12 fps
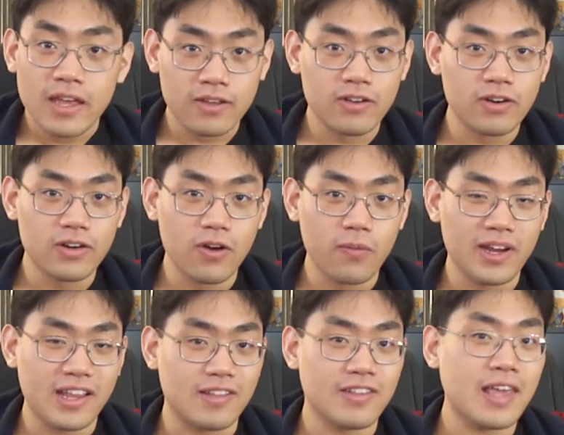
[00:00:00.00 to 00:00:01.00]
You don't know
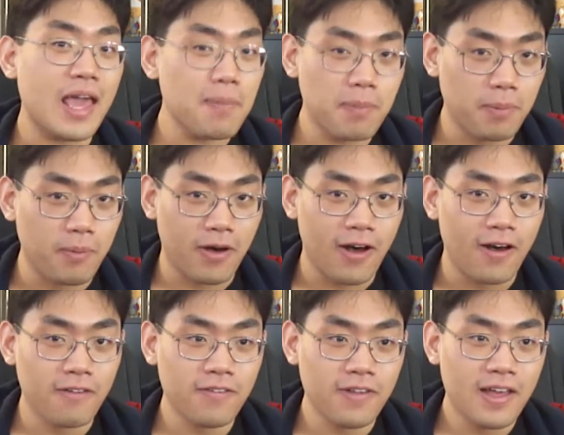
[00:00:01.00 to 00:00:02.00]
what he's capable
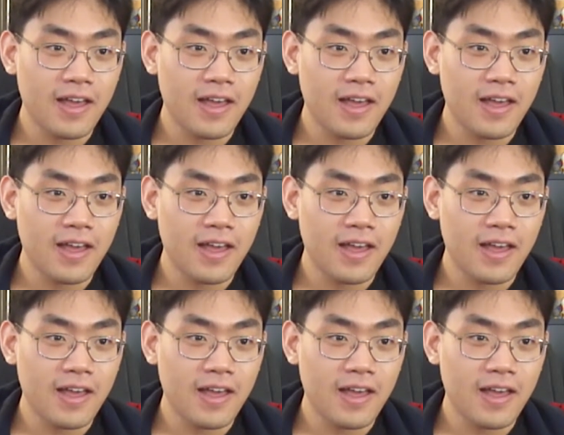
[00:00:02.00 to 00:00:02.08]
of.